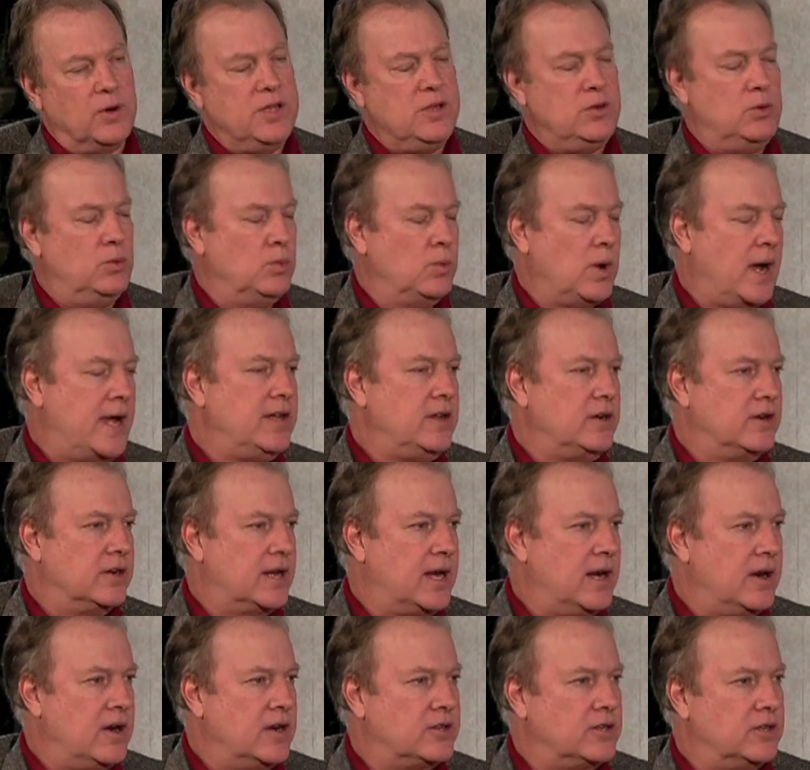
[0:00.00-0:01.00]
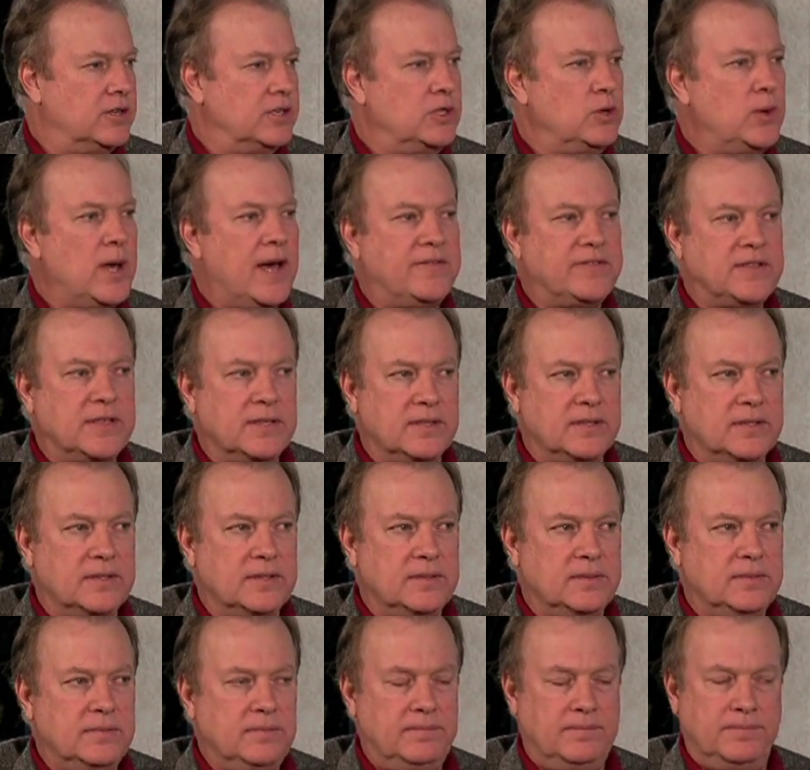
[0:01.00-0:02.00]
you write your character, you have to
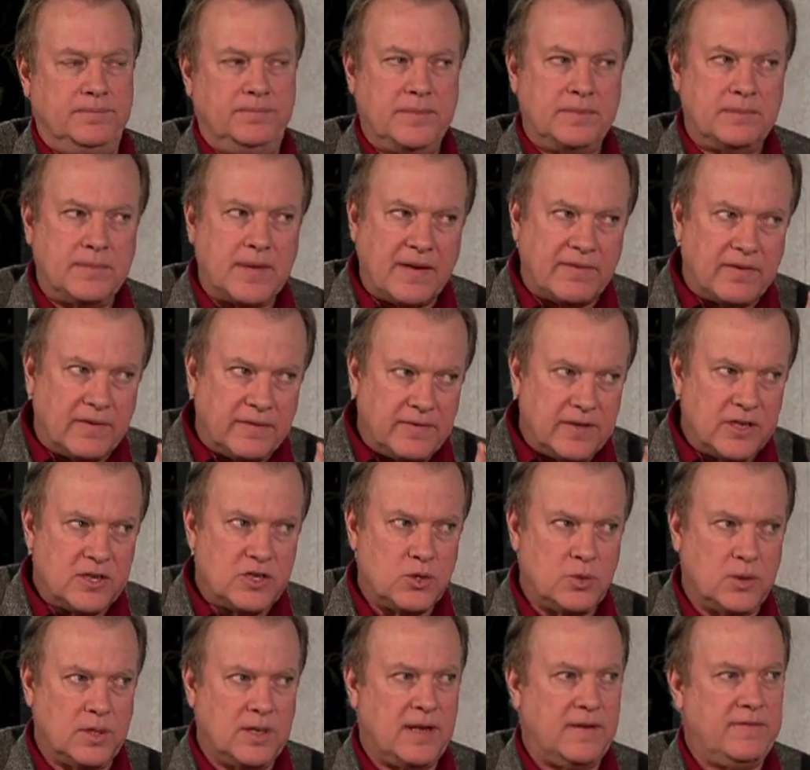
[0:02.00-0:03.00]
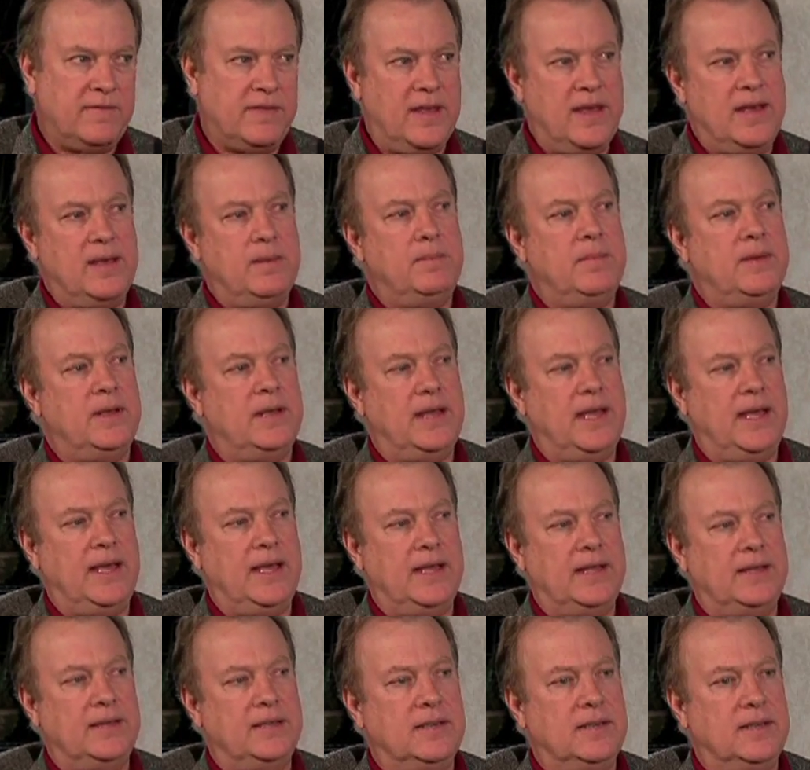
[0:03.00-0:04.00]
have a visual of them,
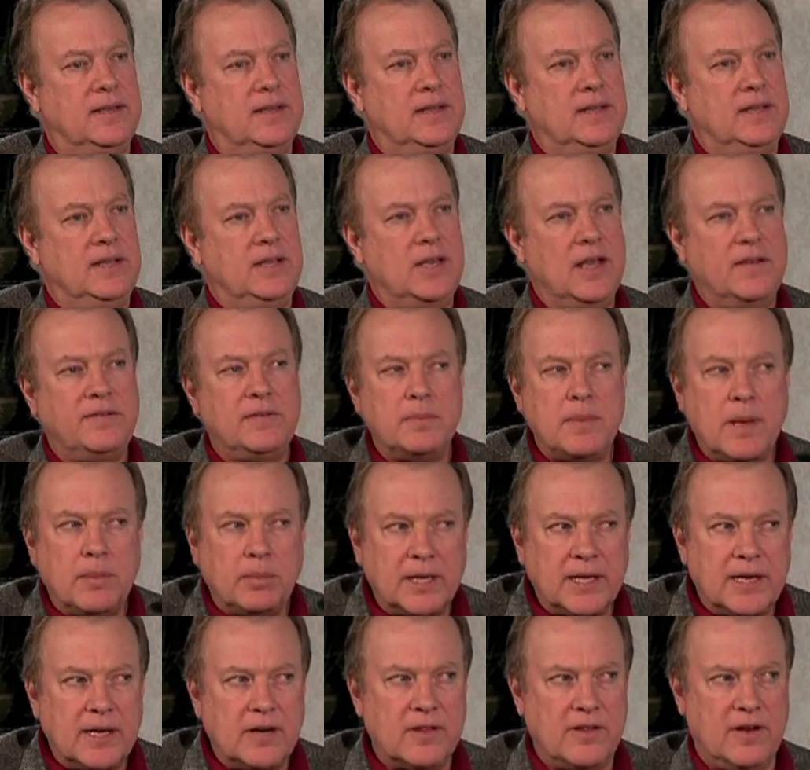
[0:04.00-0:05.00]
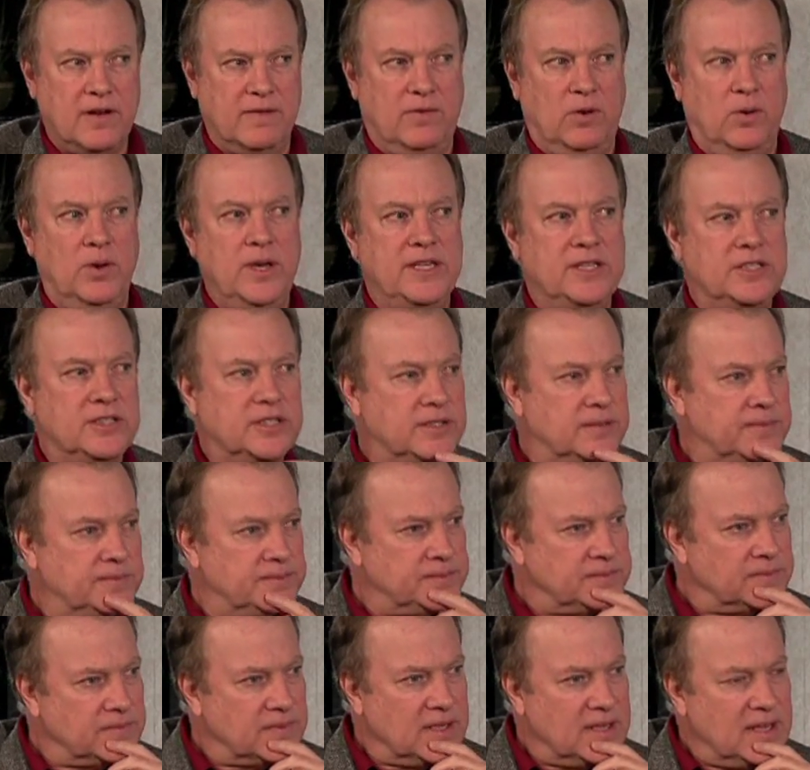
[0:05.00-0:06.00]
and you have to be able to hear their voice.
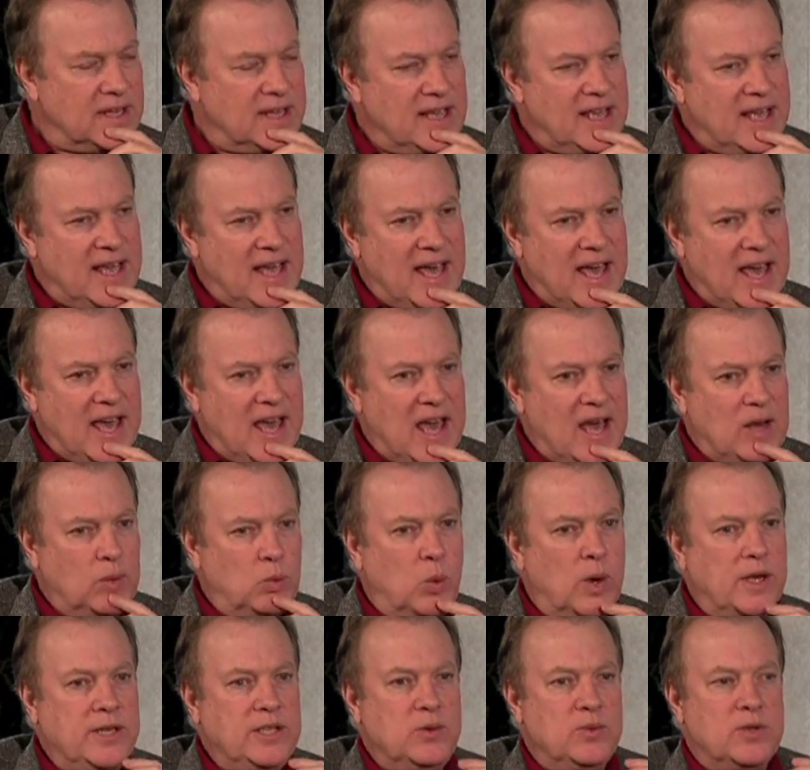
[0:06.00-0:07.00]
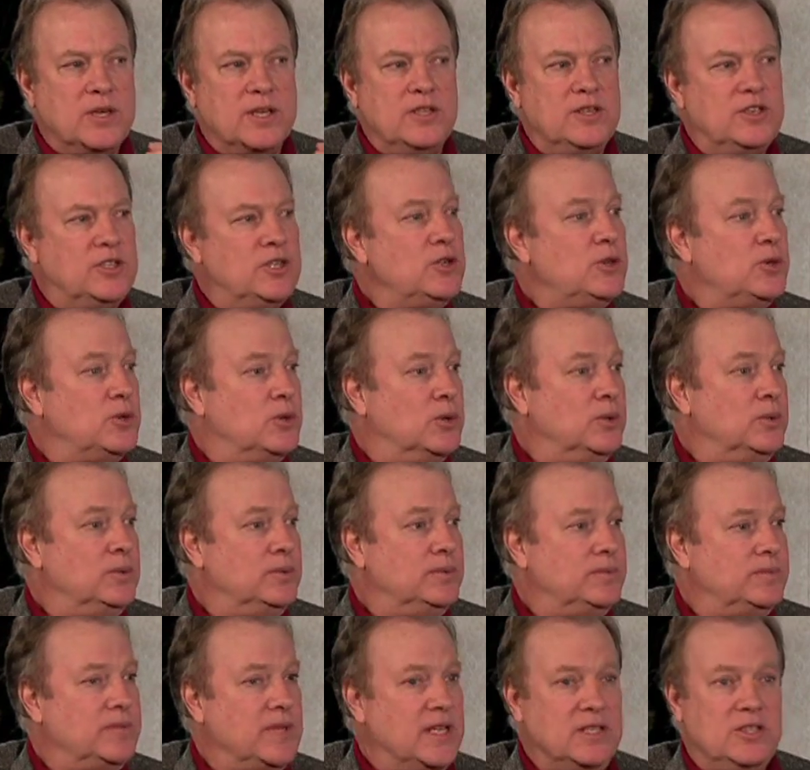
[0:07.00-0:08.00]
And what you can do
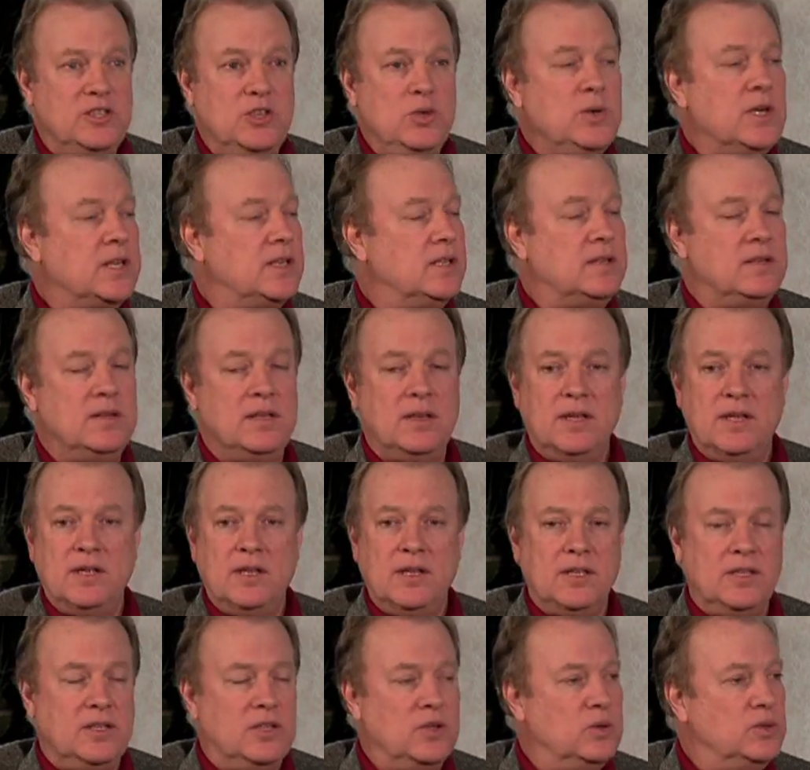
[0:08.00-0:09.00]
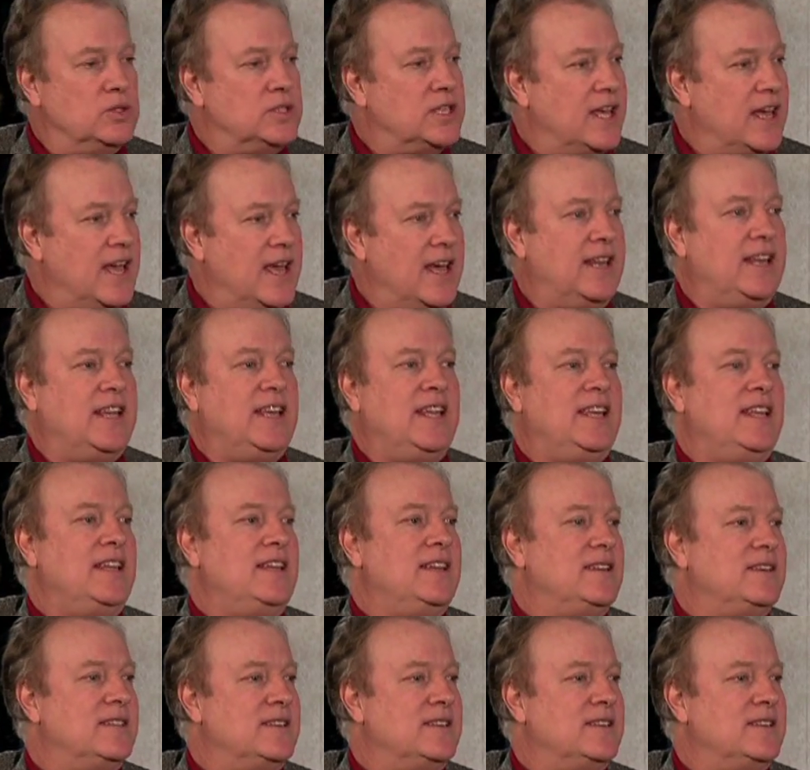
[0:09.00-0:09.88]
is you can use any